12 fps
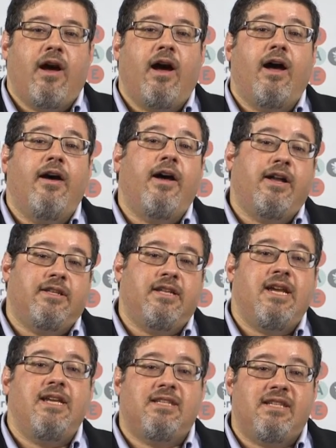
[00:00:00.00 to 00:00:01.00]
uh, a
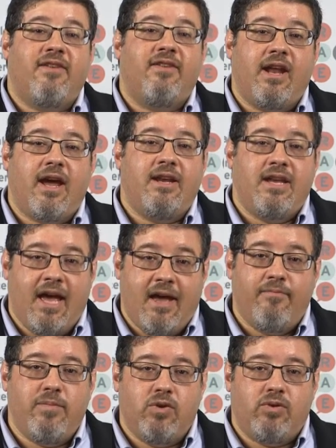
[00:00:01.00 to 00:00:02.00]

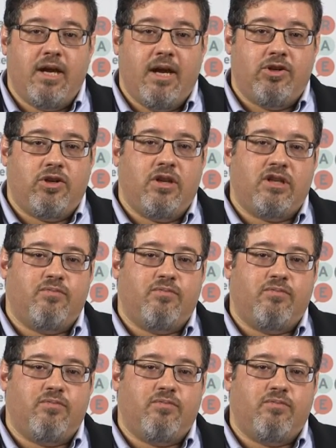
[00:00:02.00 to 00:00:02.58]
T790M mutation,